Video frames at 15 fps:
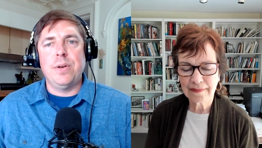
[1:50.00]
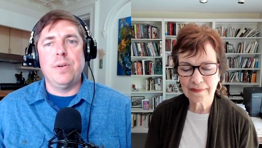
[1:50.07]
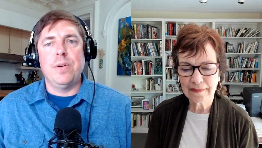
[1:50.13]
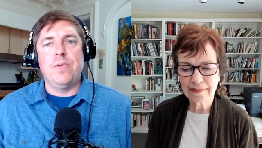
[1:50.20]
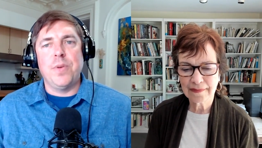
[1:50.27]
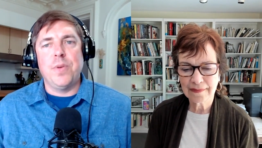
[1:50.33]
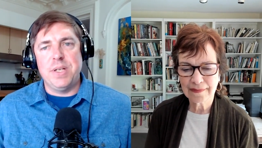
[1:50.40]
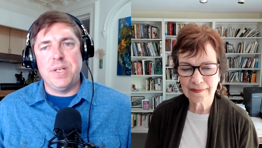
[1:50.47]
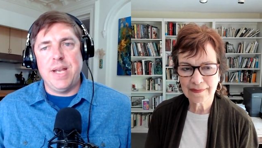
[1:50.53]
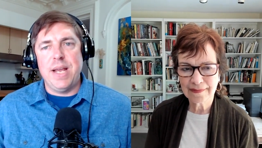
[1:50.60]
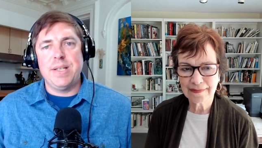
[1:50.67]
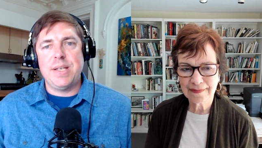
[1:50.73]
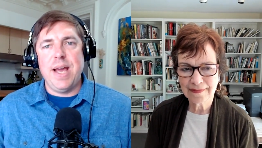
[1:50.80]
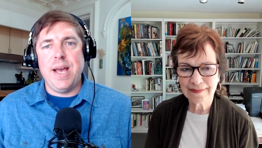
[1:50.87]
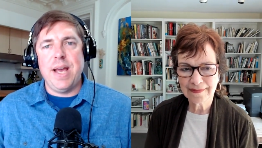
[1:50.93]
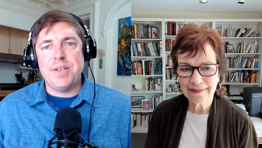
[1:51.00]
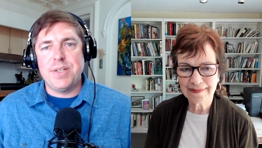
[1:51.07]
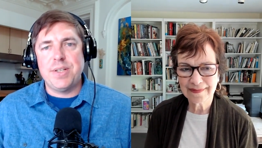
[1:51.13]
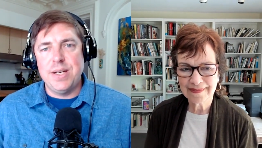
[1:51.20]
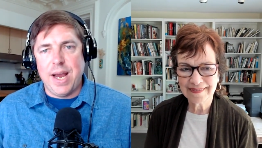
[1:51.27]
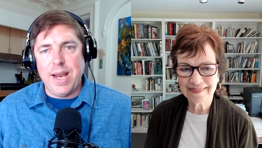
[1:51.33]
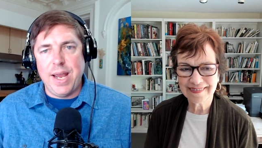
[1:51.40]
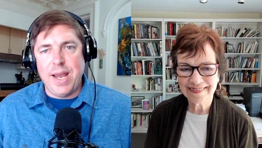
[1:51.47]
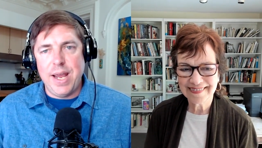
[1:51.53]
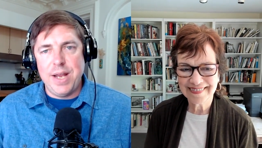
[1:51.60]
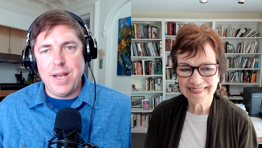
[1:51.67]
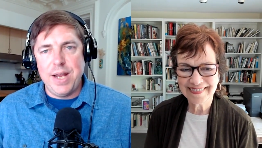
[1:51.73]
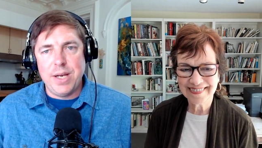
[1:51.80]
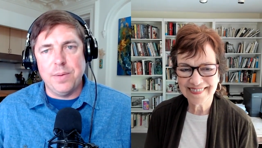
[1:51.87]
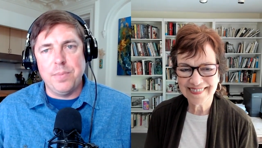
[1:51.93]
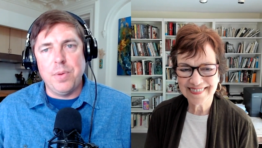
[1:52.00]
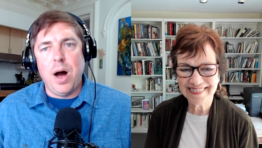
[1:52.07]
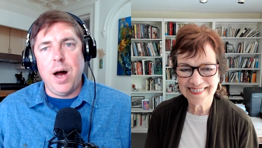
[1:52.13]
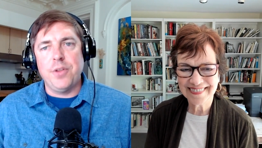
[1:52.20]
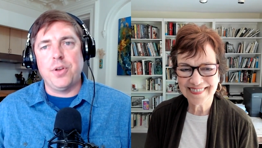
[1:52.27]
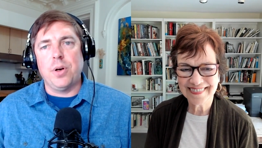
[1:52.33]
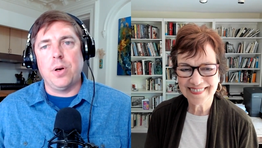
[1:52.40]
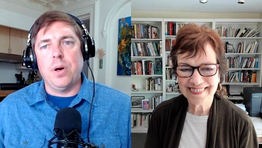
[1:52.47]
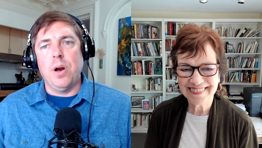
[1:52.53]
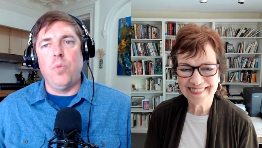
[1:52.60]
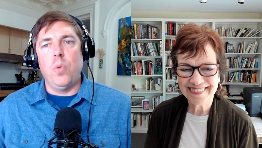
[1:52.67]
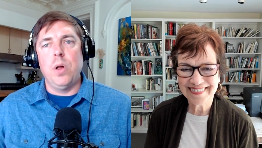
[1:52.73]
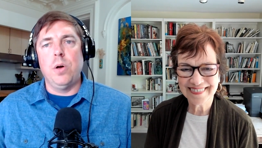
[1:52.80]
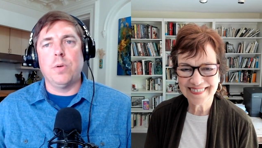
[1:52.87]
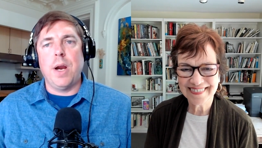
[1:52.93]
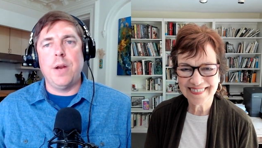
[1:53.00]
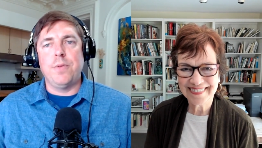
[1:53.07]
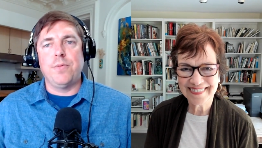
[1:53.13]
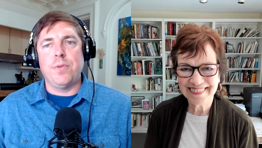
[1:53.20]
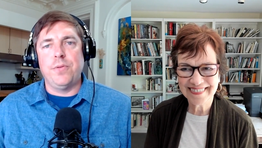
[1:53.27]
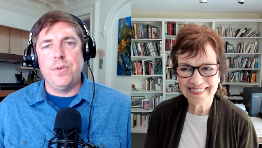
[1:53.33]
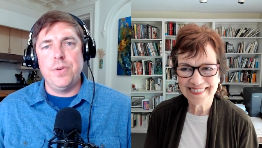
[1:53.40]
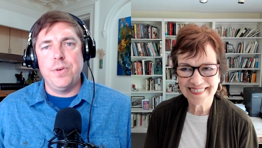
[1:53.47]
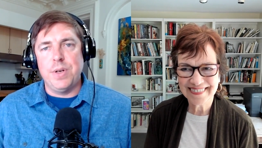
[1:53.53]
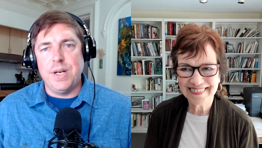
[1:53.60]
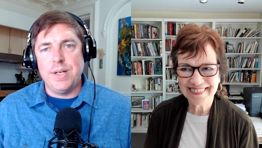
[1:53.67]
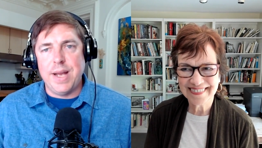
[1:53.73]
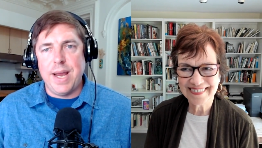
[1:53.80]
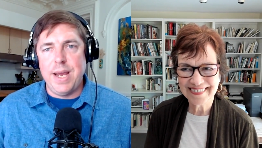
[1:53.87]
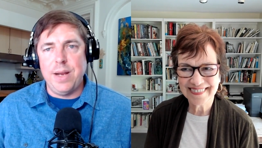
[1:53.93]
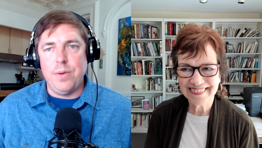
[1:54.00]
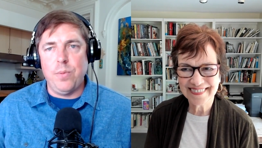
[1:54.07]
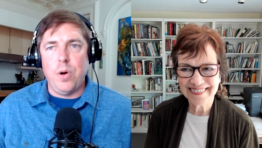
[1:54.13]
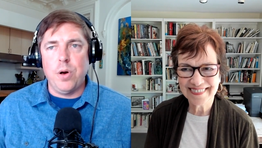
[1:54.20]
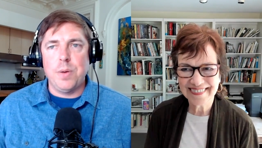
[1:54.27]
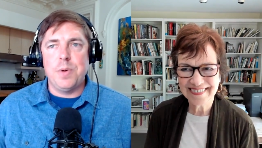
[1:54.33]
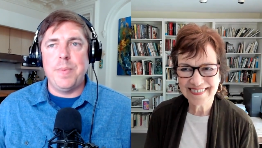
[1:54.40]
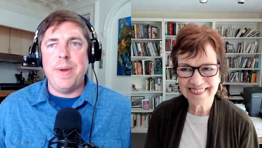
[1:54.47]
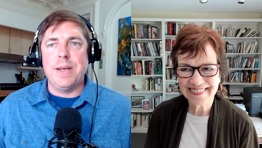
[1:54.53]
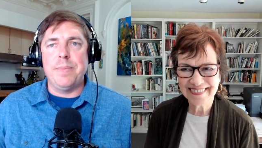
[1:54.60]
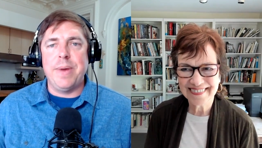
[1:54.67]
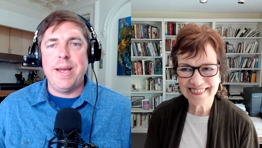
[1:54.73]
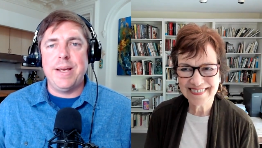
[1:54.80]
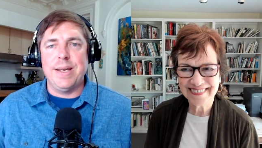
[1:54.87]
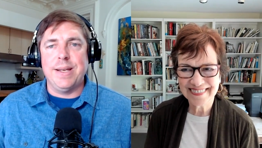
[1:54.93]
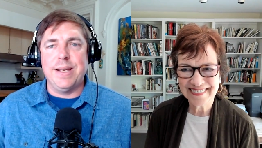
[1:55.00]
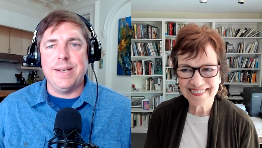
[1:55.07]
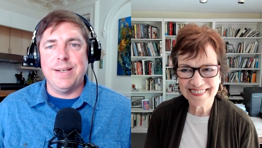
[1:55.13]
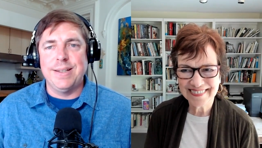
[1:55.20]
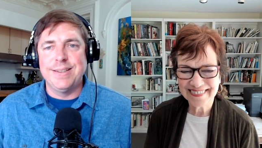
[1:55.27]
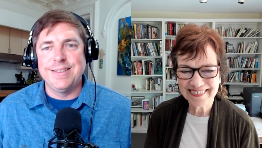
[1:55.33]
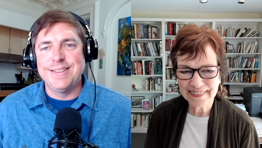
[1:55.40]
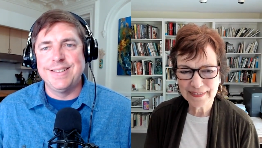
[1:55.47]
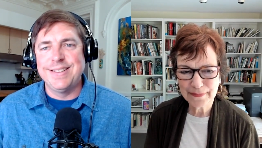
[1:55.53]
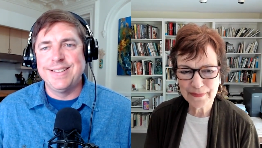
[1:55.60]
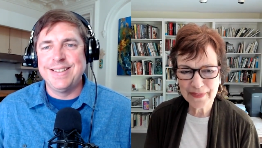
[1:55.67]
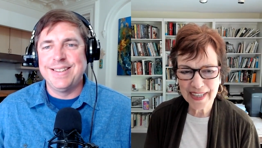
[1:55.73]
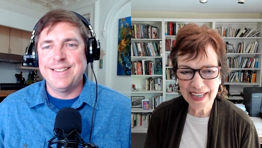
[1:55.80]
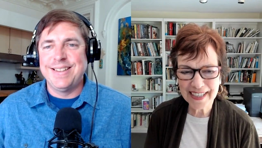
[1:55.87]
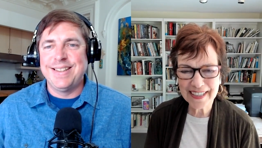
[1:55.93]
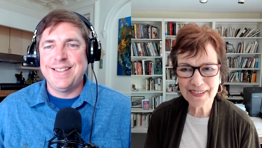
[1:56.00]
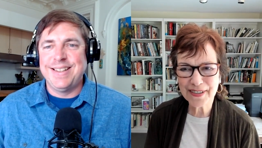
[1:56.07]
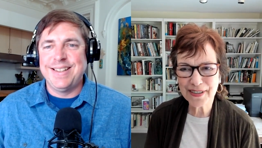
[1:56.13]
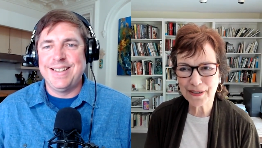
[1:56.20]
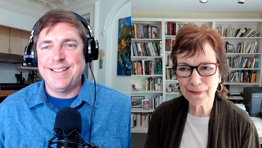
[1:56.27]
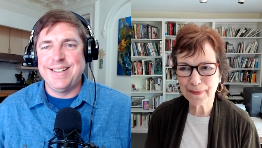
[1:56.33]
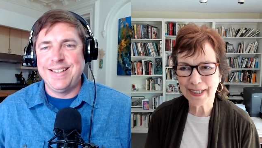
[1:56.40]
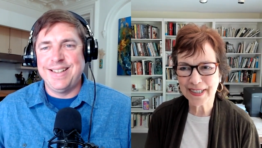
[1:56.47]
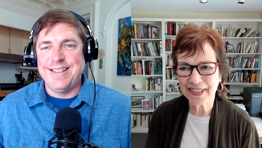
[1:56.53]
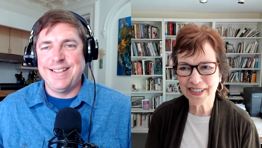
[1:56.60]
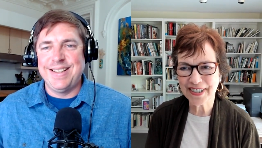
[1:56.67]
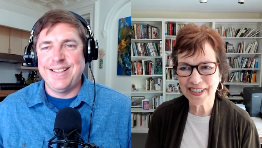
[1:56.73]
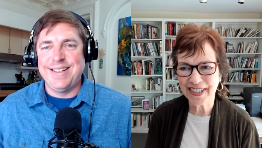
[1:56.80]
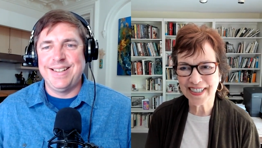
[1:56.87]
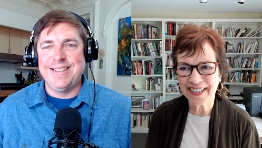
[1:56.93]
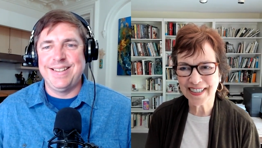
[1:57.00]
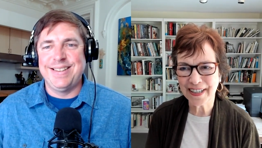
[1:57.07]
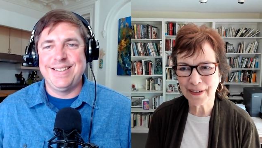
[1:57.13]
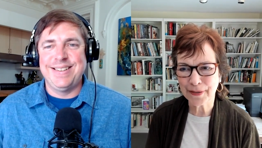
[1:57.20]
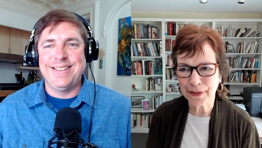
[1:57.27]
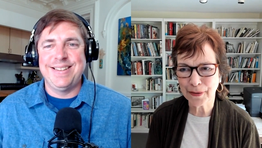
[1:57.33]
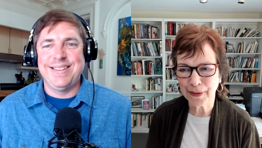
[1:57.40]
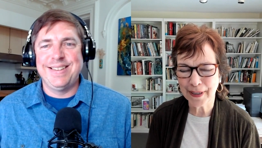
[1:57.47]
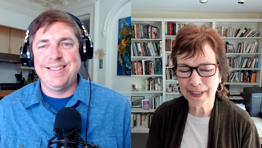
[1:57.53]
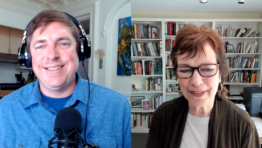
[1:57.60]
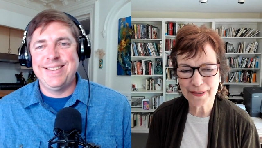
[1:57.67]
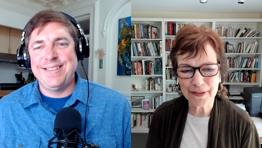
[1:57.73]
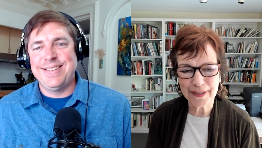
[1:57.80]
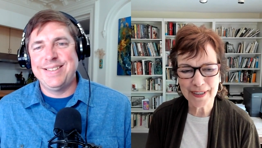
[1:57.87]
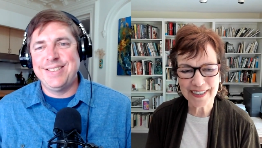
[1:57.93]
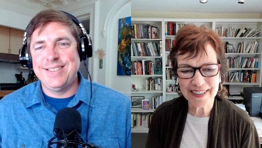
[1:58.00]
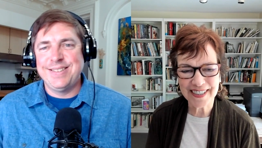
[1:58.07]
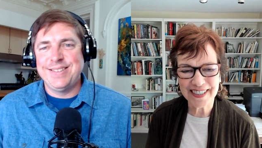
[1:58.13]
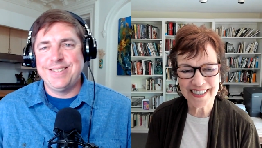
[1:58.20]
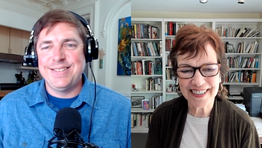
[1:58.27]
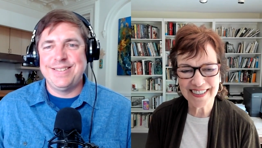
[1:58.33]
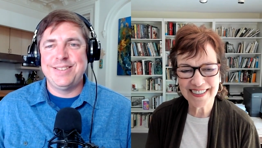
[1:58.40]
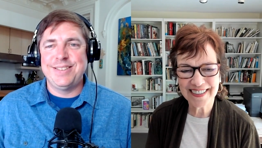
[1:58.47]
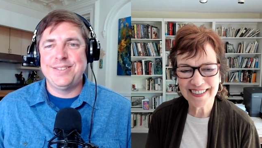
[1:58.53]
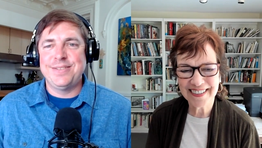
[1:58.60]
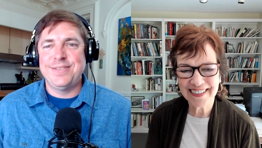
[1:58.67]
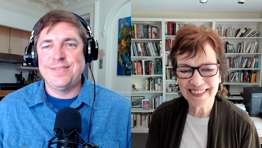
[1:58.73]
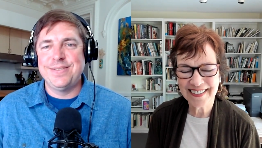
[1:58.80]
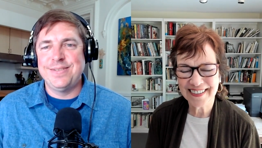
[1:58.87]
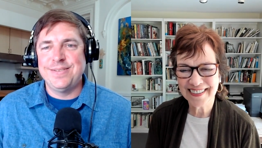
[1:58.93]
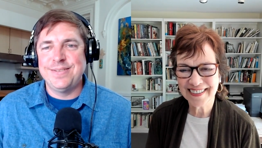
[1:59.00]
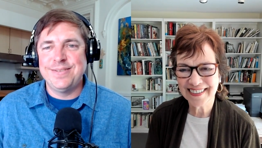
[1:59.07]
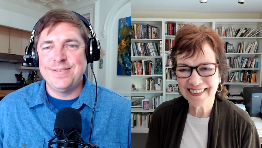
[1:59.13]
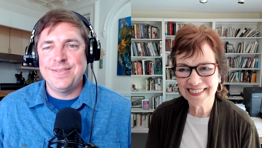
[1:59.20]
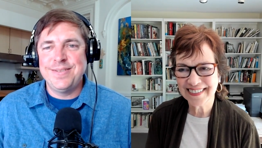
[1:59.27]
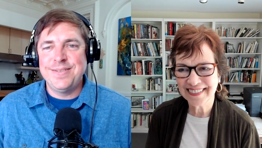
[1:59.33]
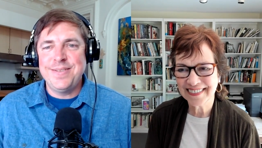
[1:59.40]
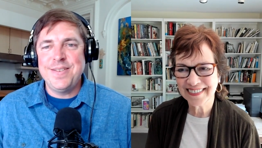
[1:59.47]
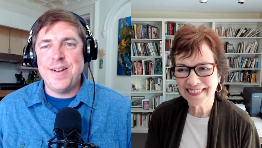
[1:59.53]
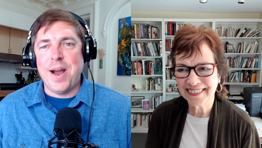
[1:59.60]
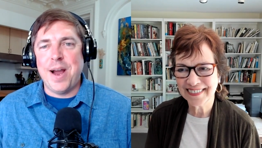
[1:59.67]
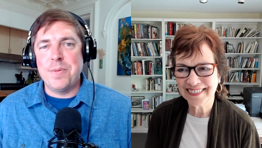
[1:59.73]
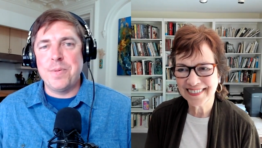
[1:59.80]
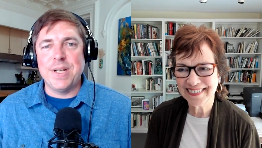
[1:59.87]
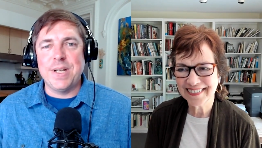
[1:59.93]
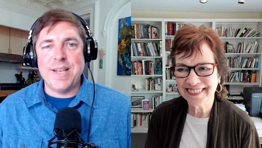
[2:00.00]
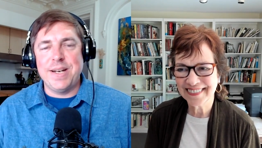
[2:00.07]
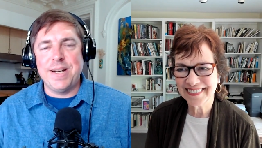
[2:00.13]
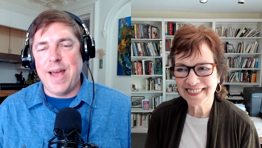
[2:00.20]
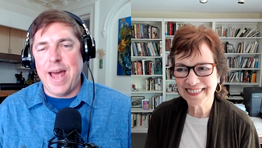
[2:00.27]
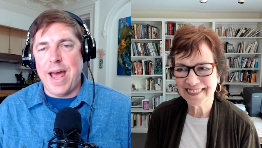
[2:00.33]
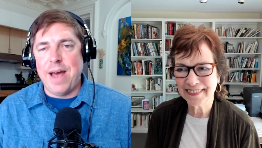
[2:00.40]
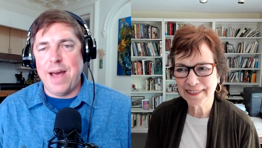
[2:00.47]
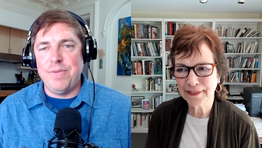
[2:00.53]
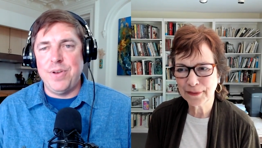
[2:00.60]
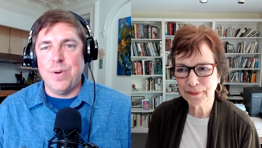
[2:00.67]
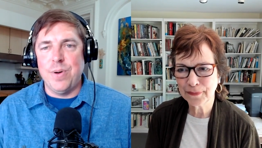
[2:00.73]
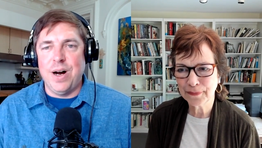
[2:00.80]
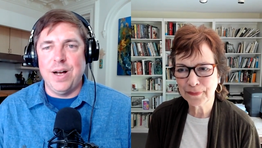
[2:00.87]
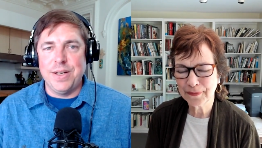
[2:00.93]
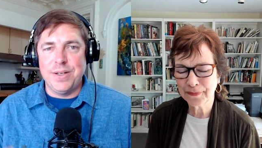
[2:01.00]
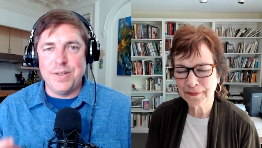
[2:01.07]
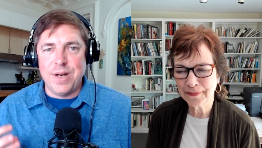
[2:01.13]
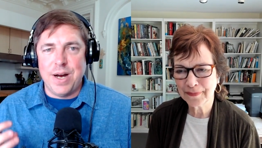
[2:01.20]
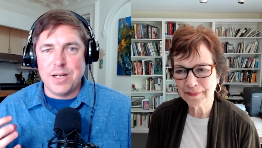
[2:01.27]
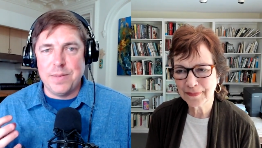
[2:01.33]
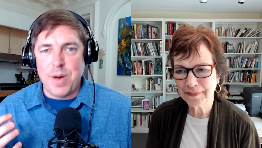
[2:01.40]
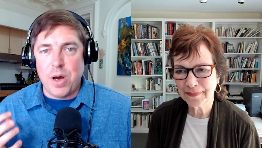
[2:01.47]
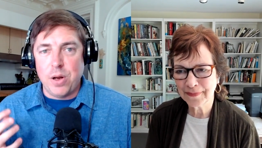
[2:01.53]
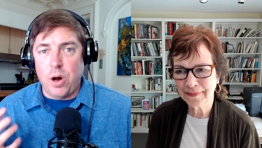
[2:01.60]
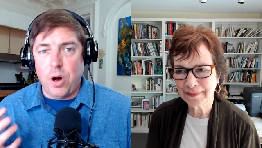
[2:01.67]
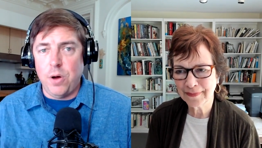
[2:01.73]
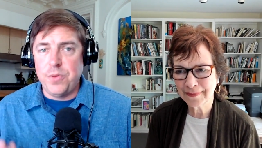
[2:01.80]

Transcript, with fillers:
Speaker 1: from today's guest, Dianne Jacob, author of Will Write for Food. Dianne, welcome to Makin' Bacon.
Speaker 2: Thank you so much, Jason. That was a great introduction.
Speaker 1: I'm really excited to have you on and talk about all